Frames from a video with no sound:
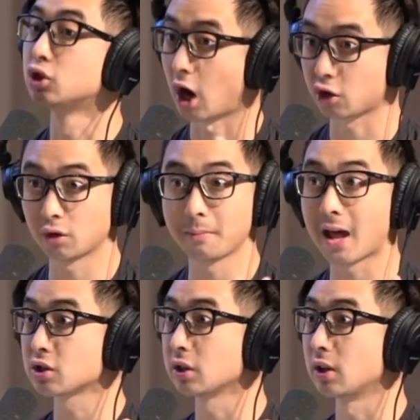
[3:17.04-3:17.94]
Doctrine
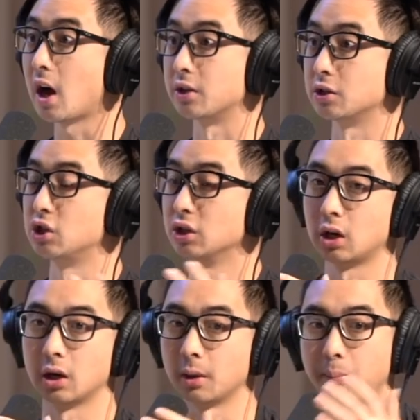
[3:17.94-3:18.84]
matters a lot.
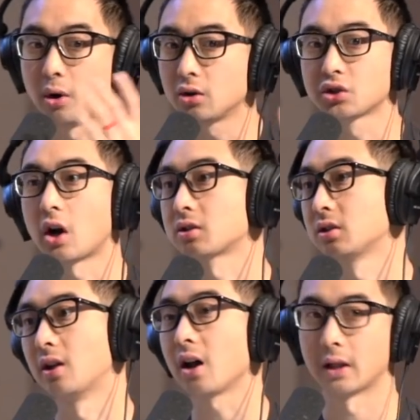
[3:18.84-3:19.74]
Uh, Paul talks a
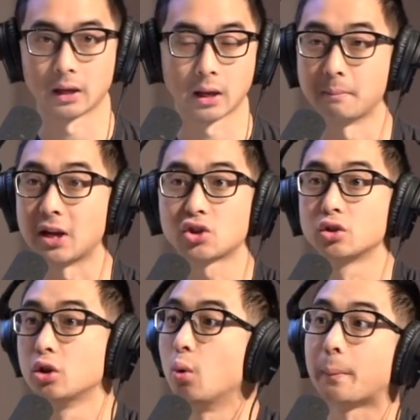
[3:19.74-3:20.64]
lot. Like, make sure
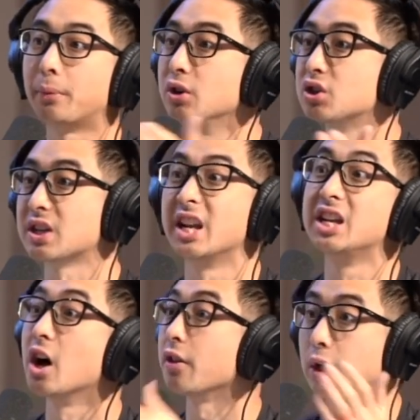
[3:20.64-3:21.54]
no one preaches
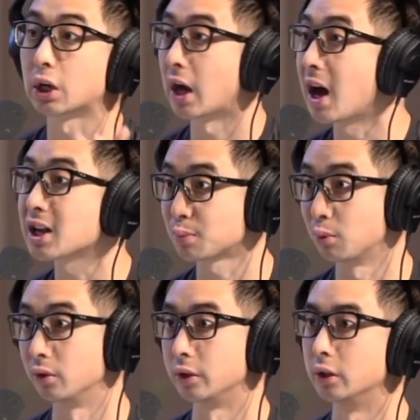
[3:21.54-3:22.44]
another
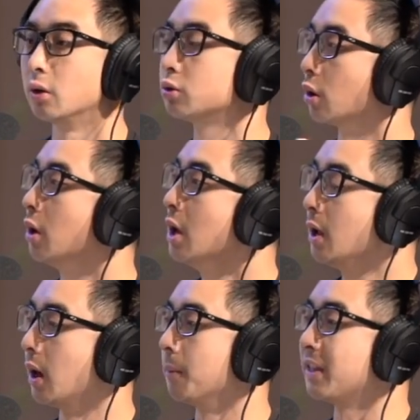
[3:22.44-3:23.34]
gospel. You know, don't.
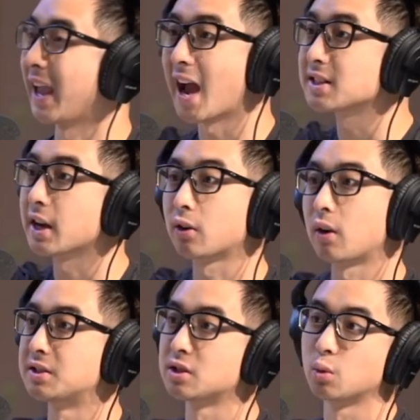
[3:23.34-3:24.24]
Um, the
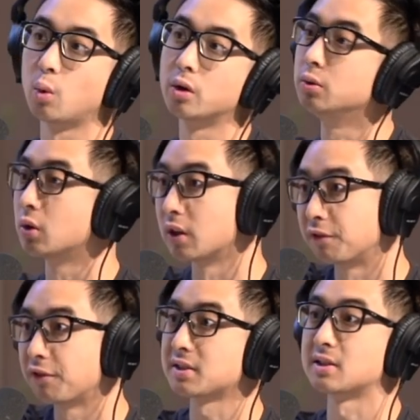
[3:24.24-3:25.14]
Antichrist is the one who
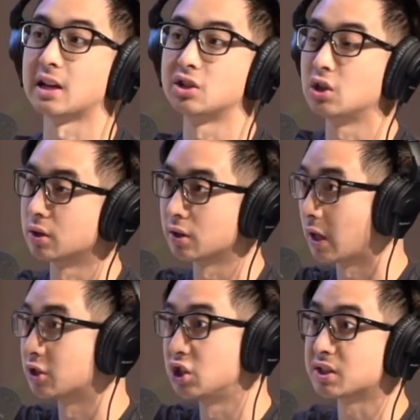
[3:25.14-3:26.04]
confesses that Je
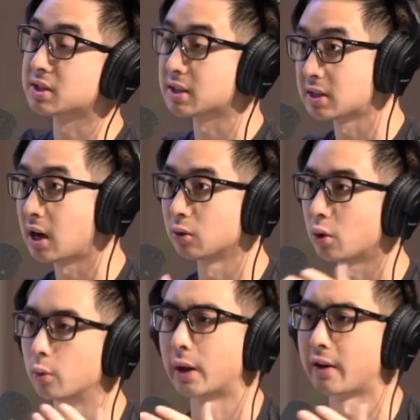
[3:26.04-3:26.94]
that Jesus is not
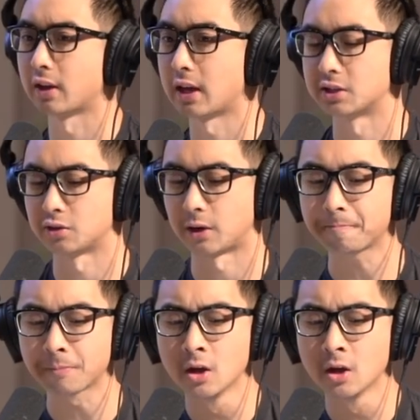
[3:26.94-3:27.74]
Lord, or whatever the case is, right?